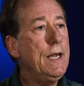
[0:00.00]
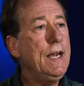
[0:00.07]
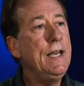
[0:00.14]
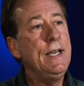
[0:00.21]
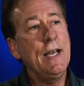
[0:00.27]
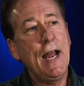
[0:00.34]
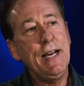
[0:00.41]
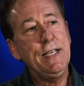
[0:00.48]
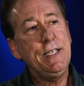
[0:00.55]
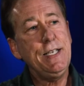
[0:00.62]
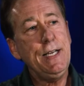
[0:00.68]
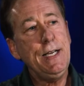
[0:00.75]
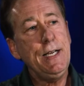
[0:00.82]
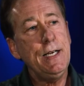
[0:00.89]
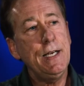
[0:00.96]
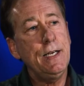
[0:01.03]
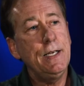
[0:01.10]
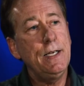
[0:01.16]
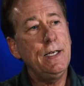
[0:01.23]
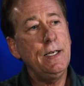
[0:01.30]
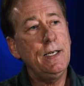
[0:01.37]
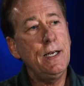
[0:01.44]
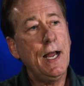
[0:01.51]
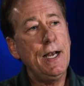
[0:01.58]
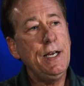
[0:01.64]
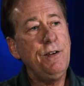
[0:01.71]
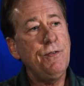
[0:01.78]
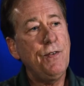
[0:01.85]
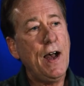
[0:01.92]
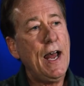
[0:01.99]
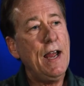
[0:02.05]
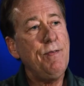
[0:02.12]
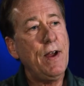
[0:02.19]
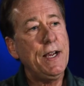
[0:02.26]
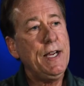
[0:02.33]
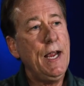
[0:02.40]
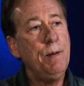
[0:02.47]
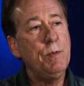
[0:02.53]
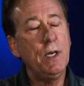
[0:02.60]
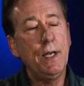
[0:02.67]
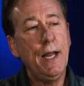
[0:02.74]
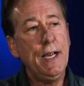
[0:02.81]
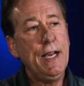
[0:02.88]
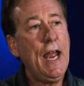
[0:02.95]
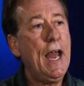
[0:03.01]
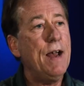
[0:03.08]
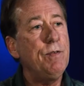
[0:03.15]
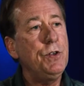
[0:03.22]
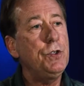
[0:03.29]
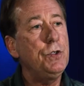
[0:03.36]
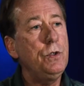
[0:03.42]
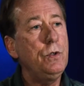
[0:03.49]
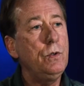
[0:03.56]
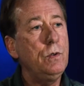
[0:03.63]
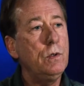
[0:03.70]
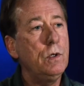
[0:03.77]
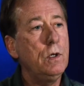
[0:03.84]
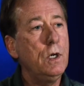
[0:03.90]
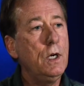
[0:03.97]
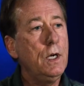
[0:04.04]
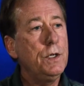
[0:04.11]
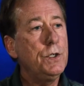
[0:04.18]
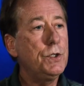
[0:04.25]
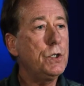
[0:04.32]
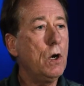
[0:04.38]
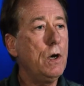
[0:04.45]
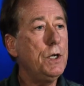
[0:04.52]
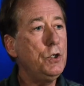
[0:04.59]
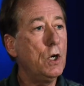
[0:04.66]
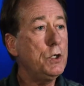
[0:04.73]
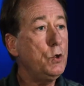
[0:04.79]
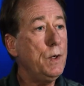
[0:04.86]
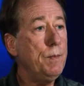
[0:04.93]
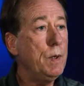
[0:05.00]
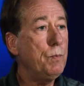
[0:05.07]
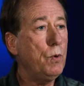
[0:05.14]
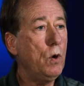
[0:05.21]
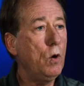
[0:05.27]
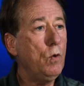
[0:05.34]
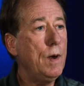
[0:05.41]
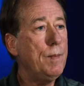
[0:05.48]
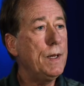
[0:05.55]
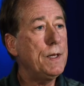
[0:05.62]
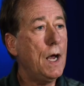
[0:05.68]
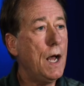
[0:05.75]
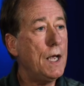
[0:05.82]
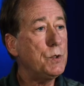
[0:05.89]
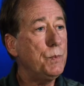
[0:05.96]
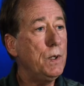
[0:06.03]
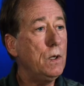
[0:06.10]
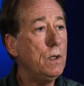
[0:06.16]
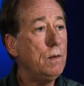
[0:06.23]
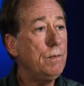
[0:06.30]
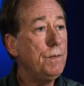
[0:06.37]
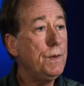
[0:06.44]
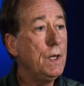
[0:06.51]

In 1995, I came to Lake Havasu to start a drug treatment program at the hospital.